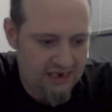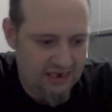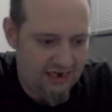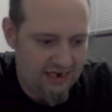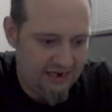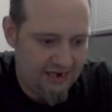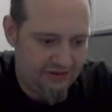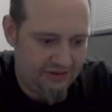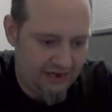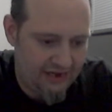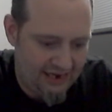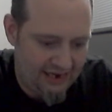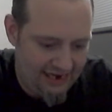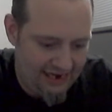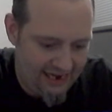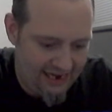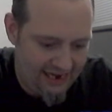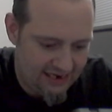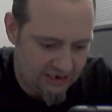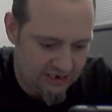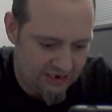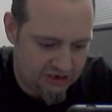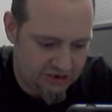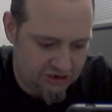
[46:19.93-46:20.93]
I thought I
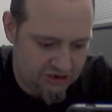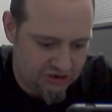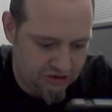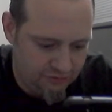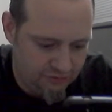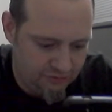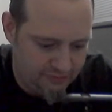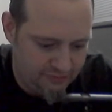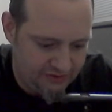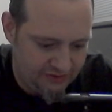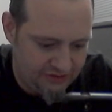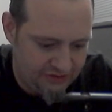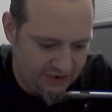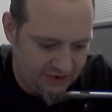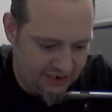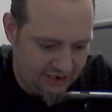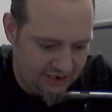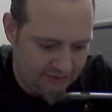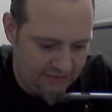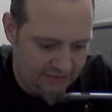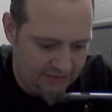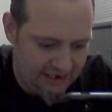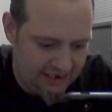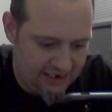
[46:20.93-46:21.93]
had a stupid
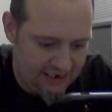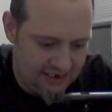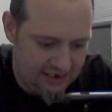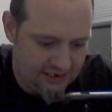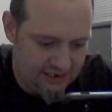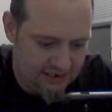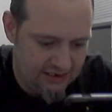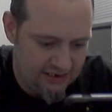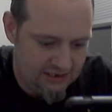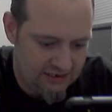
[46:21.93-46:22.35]
thing, man.